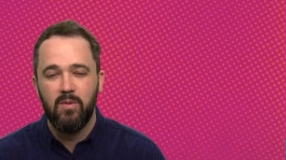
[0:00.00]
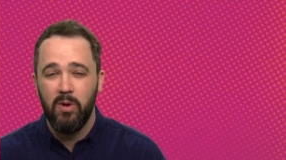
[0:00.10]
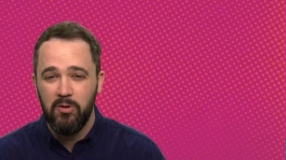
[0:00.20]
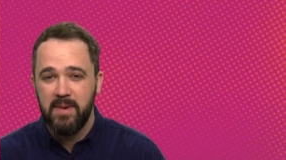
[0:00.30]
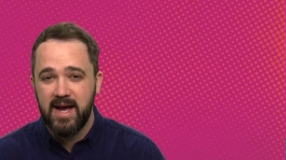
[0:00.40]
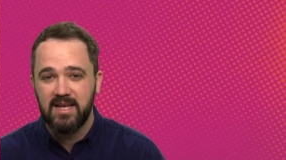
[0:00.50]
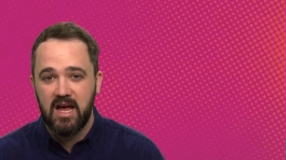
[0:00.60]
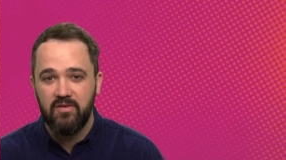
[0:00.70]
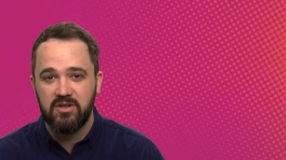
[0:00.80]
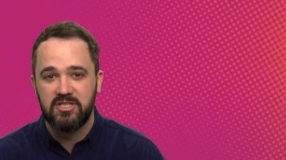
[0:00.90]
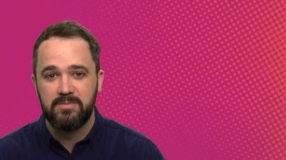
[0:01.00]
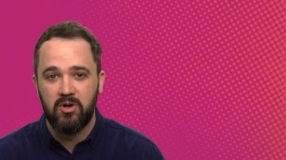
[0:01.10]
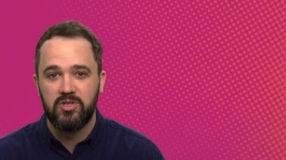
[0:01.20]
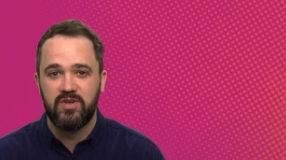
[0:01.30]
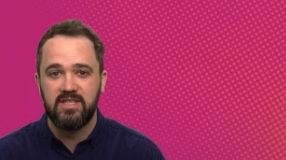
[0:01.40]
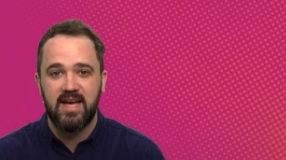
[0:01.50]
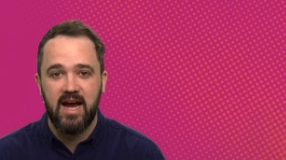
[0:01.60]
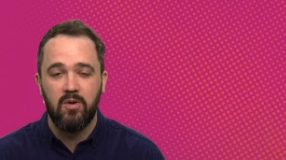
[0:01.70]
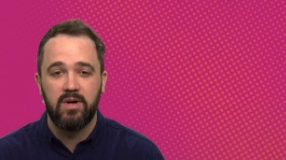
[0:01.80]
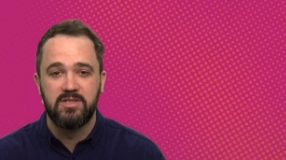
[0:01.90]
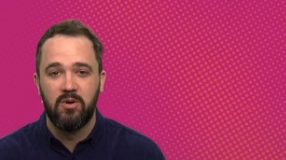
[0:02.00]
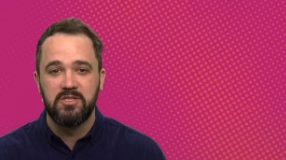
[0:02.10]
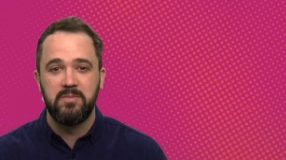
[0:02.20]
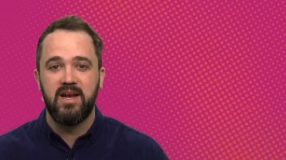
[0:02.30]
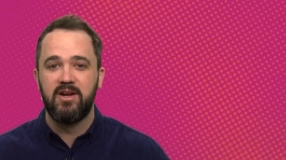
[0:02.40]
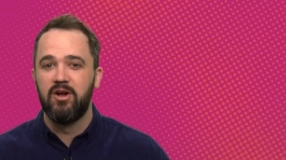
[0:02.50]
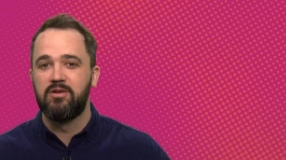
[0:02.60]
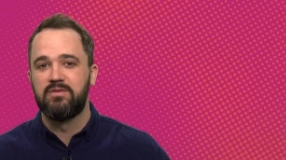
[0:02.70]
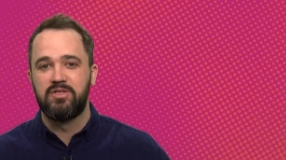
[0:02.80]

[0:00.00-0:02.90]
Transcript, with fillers: Will Magnay versus Montrezl Harrell. I talked about it earlier in the